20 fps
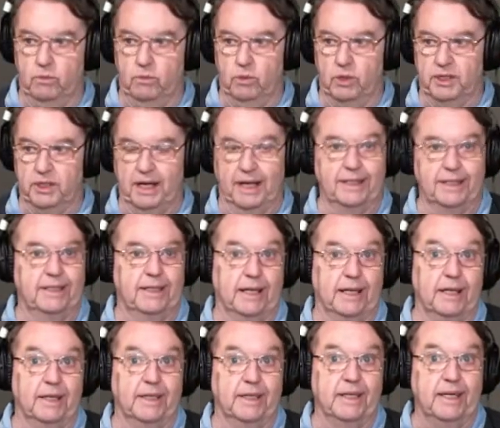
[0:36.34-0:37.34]
what I
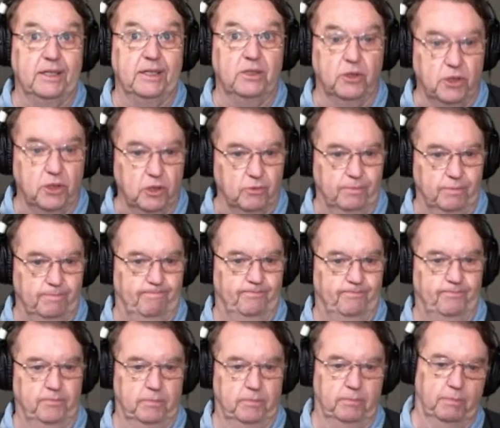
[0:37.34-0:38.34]
still need to do,
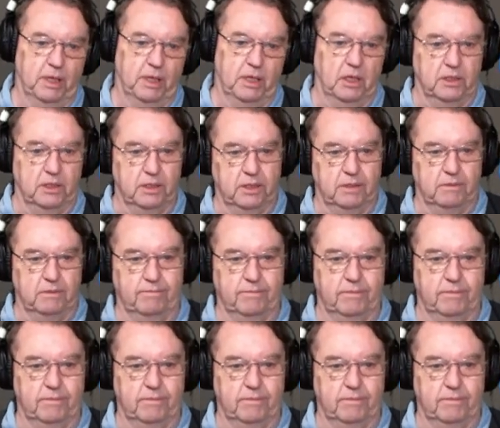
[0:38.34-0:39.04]
because